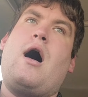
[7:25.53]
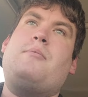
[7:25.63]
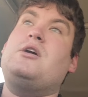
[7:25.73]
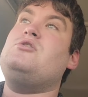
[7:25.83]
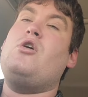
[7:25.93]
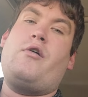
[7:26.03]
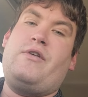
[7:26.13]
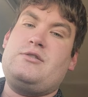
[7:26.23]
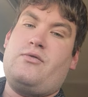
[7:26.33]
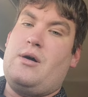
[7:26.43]
because the
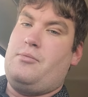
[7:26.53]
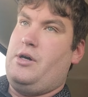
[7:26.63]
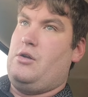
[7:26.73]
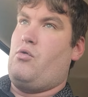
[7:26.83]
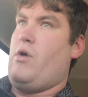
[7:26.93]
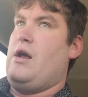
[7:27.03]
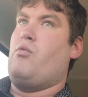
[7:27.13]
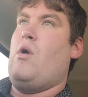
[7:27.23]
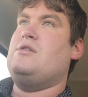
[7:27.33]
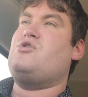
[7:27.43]
offensive line played
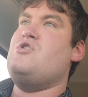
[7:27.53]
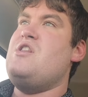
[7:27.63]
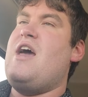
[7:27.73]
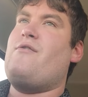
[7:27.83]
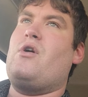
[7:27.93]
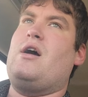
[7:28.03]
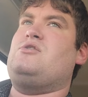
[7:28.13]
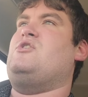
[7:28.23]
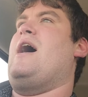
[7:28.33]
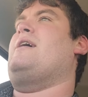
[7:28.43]
great. Wentz never got
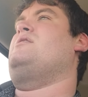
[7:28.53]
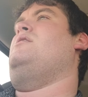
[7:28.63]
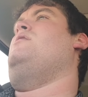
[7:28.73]
sacked.